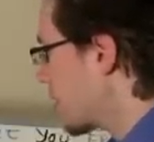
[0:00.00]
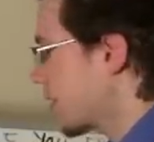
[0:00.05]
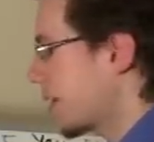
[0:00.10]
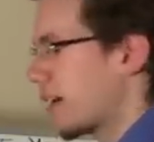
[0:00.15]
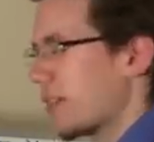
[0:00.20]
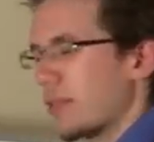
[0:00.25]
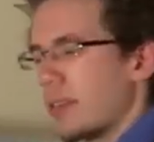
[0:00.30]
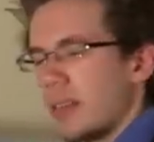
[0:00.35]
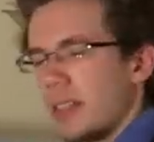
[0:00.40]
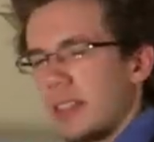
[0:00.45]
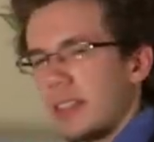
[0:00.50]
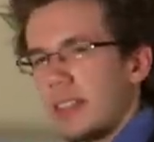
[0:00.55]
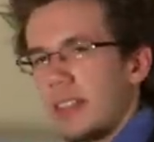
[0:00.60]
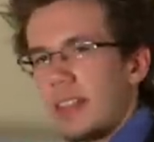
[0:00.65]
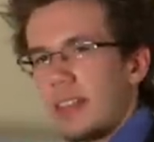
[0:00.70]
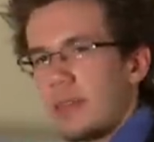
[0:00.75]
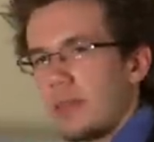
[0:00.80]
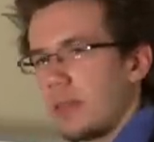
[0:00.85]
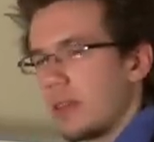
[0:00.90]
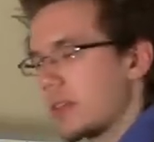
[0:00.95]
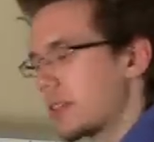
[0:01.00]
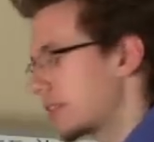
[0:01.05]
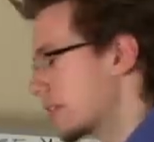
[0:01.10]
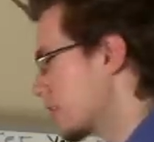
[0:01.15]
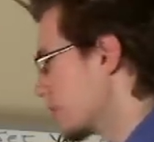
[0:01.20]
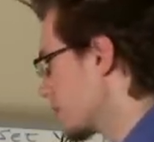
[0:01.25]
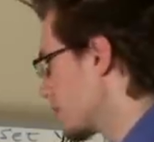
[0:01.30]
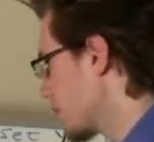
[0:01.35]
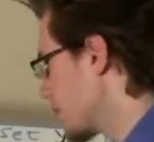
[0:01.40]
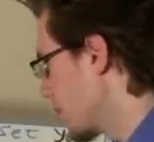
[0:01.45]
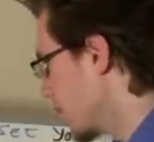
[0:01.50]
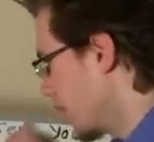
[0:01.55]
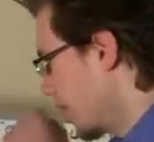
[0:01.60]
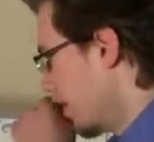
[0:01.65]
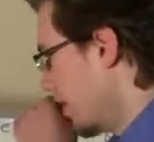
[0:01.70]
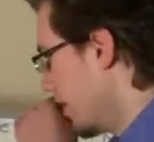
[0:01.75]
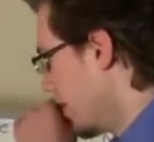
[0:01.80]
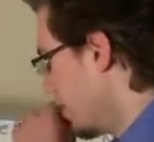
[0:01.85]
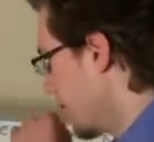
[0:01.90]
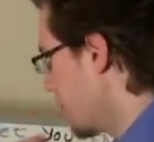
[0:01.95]
Not voice leading, voices.
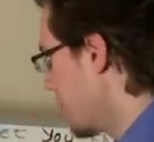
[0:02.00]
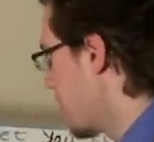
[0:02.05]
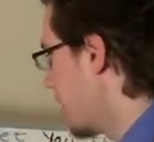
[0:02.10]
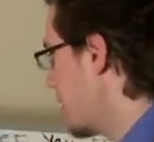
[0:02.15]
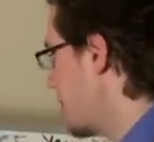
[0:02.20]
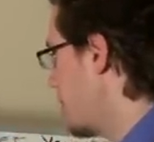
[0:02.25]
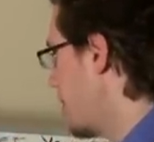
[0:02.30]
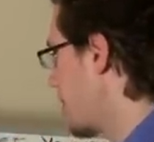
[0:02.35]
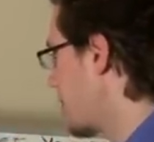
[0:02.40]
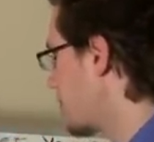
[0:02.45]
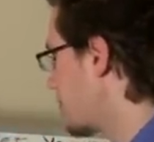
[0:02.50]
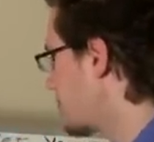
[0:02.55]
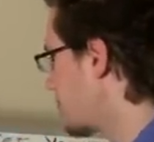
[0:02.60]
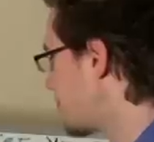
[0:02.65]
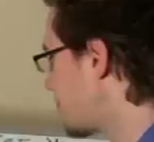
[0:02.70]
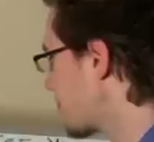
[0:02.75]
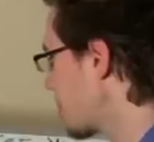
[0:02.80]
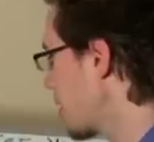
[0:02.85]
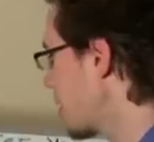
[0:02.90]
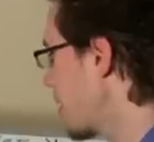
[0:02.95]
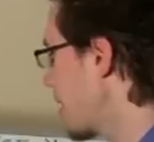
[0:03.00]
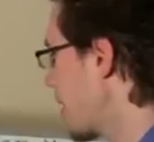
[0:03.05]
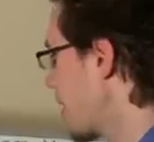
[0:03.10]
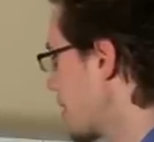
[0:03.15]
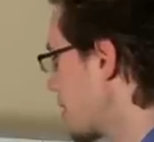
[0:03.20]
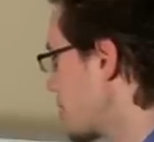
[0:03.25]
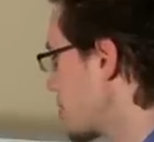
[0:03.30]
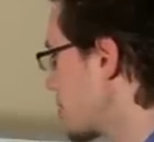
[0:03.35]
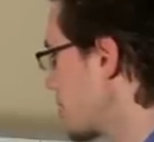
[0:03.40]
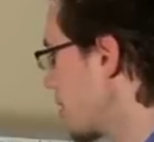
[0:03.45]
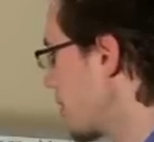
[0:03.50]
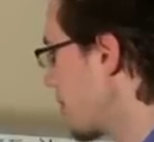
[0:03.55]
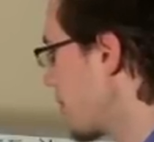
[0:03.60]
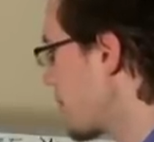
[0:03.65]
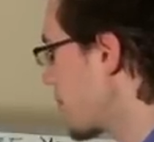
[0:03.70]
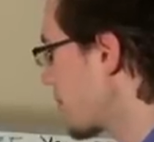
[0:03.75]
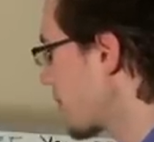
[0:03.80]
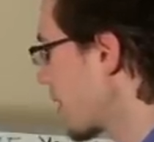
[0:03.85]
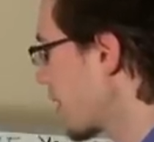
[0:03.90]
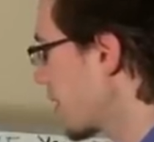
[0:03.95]
But anyway, okay, so
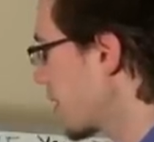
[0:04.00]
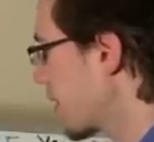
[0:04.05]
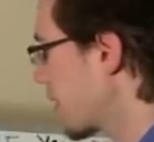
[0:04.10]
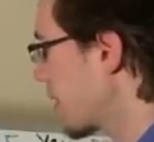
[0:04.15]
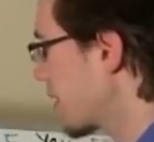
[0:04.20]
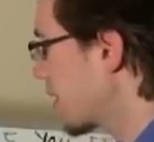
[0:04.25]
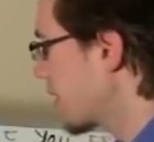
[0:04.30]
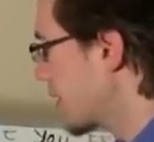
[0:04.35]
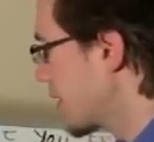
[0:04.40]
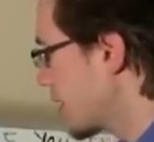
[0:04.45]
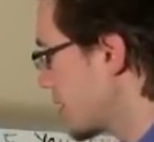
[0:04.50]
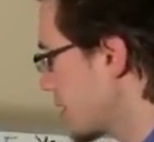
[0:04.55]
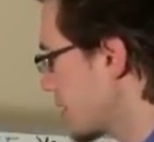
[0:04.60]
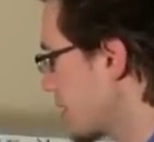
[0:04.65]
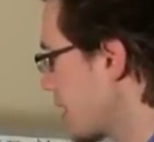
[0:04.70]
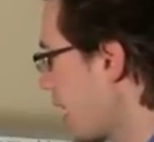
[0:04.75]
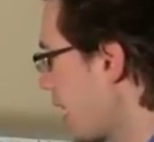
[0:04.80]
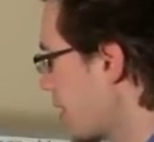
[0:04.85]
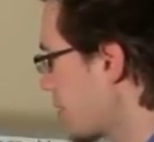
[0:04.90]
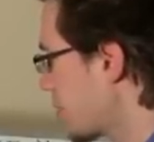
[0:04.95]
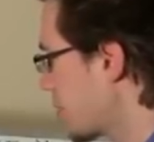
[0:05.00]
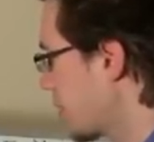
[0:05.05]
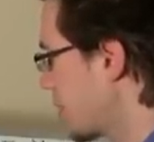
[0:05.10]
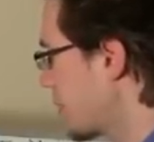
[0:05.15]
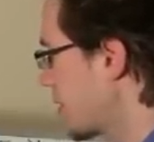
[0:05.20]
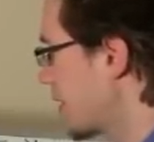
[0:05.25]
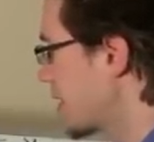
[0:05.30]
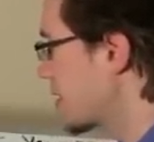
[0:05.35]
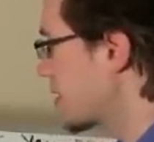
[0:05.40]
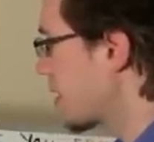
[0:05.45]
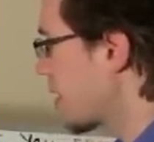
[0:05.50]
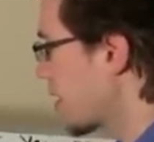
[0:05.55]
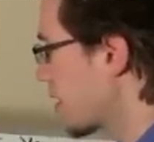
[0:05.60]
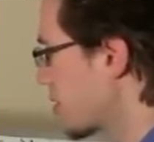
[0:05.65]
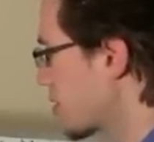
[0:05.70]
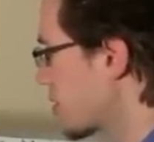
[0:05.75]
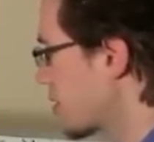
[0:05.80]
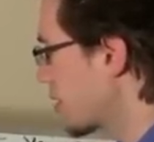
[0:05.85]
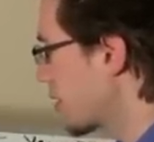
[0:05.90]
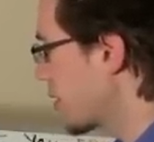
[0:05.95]
this is a half note. It's got
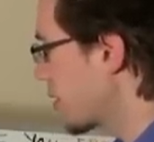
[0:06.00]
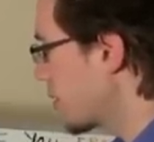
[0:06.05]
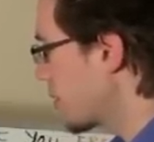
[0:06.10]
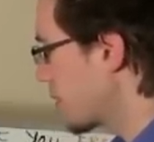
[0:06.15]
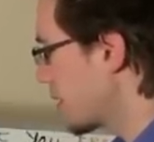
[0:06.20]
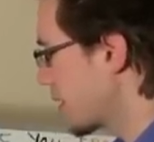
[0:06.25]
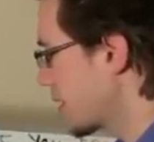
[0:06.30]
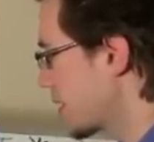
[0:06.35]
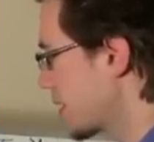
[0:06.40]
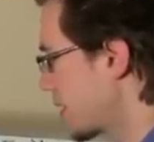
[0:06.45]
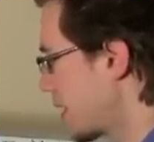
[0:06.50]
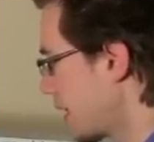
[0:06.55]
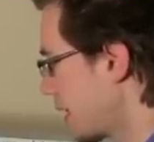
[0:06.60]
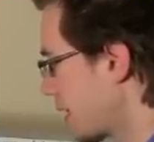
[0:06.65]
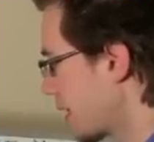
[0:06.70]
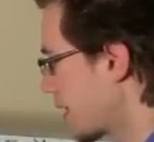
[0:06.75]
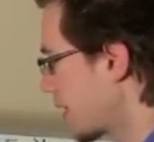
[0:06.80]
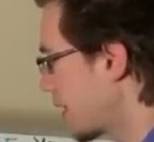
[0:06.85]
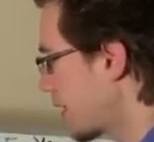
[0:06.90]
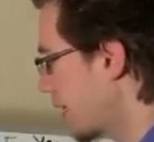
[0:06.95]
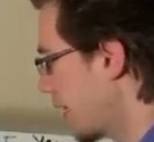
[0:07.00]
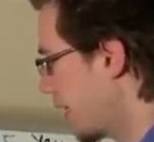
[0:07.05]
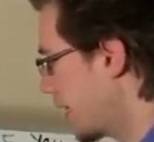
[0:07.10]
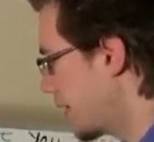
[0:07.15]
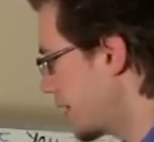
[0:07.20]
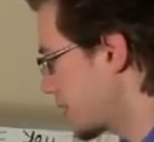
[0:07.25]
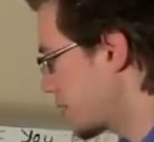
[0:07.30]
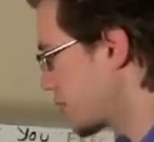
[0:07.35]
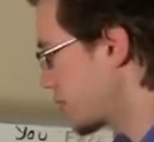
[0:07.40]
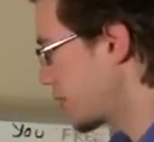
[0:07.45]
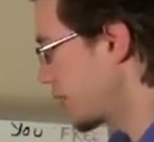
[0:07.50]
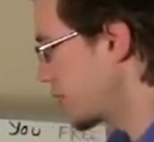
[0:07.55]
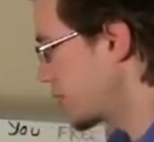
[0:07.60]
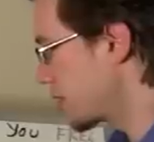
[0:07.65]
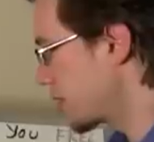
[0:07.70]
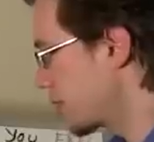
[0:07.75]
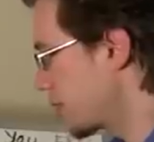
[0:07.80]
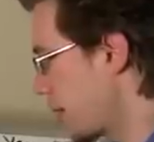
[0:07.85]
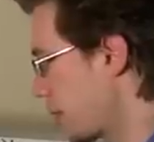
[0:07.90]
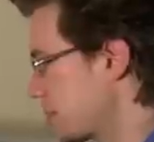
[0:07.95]
a circle with a stick, and it's
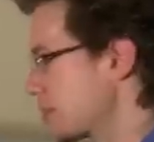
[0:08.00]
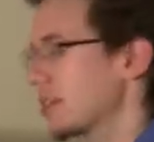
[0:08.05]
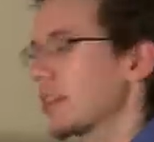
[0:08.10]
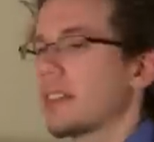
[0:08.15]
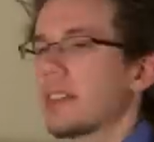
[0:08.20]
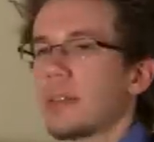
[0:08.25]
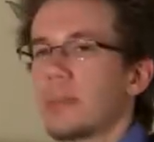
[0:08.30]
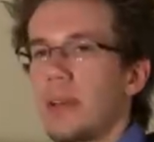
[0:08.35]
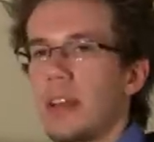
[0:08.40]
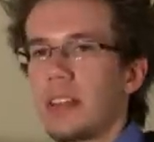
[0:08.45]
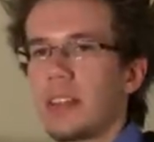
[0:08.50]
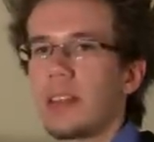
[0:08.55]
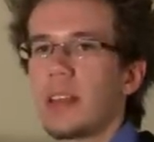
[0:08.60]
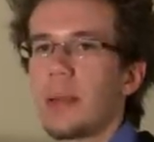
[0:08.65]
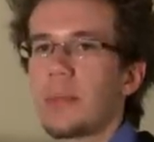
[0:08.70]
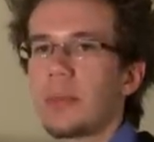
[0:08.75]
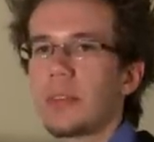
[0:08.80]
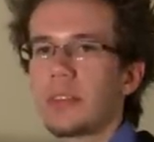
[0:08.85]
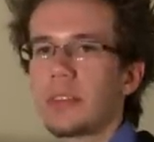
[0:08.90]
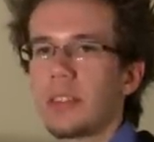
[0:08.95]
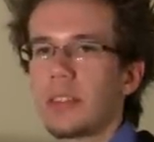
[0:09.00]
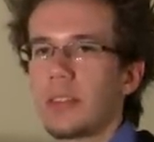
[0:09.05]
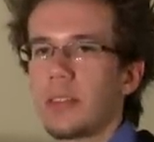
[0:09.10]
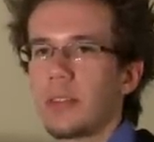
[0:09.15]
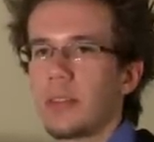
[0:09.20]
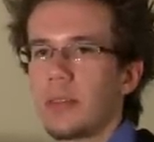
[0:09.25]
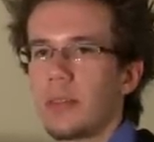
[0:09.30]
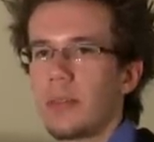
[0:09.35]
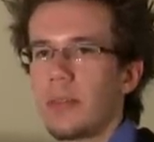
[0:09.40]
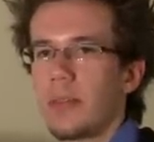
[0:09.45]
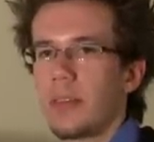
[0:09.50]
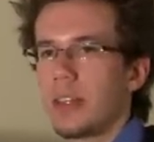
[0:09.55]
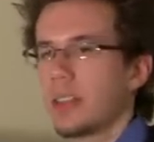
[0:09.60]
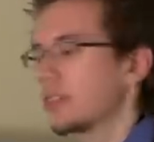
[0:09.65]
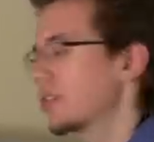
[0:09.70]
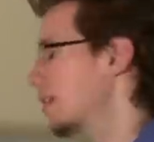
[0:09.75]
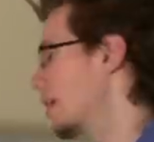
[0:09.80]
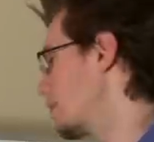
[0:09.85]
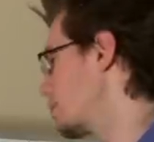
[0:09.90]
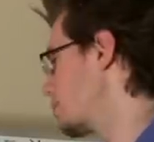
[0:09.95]
usually represented by the number 2.
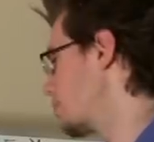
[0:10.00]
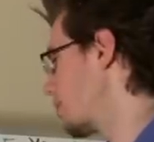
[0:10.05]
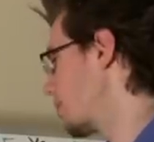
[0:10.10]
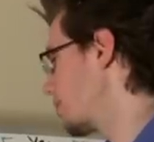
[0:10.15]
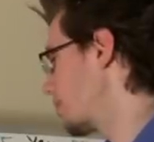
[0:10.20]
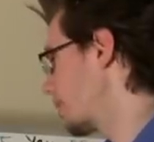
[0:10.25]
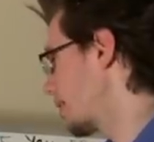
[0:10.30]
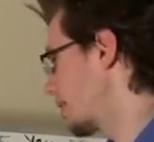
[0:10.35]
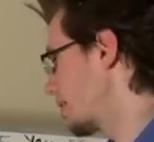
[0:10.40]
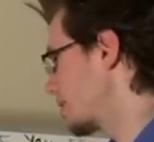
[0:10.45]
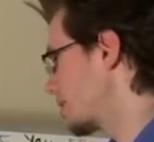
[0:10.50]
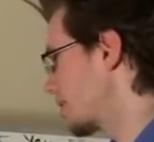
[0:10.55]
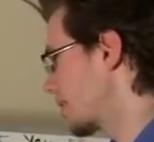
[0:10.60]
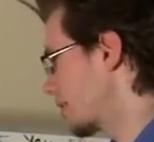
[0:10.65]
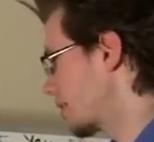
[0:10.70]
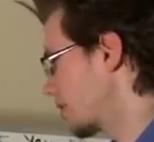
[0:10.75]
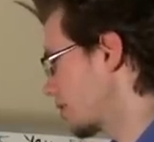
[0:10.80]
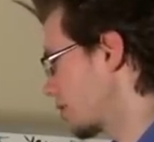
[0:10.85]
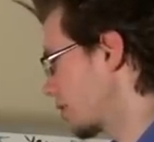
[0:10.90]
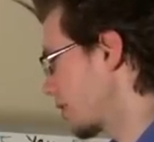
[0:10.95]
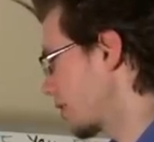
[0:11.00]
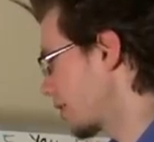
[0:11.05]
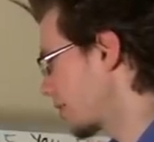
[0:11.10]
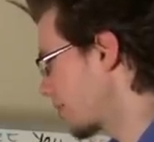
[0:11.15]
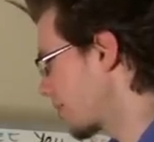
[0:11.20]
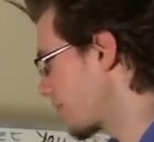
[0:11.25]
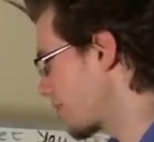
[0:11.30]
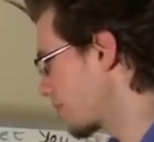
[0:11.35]
So that's sort of like its signature.